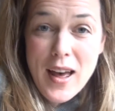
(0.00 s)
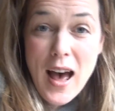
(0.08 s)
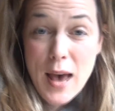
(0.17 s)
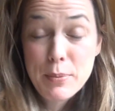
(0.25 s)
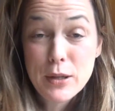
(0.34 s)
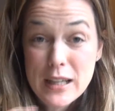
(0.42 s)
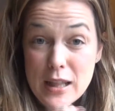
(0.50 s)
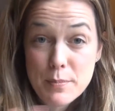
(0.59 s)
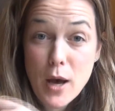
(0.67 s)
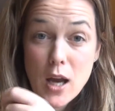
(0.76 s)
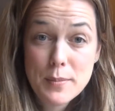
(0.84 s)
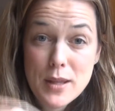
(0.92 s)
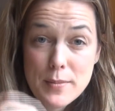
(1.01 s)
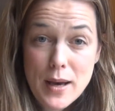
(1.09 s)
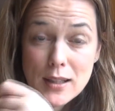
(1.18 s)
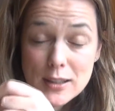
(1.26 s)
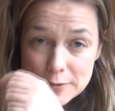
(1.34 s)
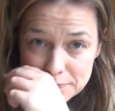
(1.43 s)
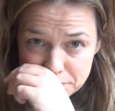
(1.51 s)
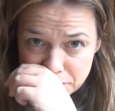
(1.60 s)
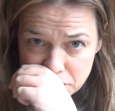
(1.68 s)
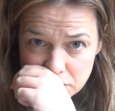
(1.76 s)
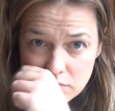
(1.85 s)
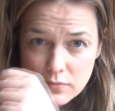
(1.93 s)
I put it in the bottom of the mug,
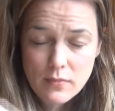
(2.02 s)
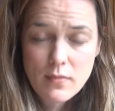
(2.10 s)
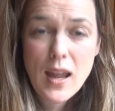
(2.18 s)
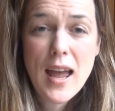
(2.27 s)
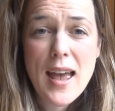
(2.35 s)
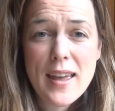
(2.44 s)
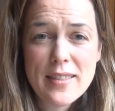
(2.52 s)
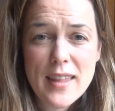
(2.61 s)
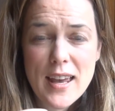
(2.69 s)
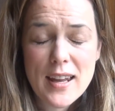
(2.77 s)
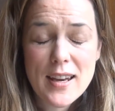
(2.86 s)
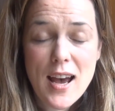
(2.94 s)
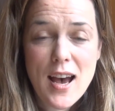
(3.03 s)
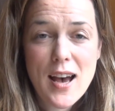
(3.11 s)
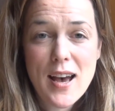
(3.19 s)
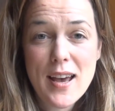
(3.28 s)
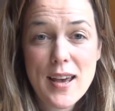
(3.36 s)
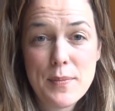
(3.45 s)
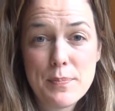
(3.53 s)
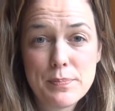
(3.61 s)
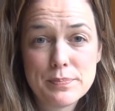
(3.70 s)
and then I,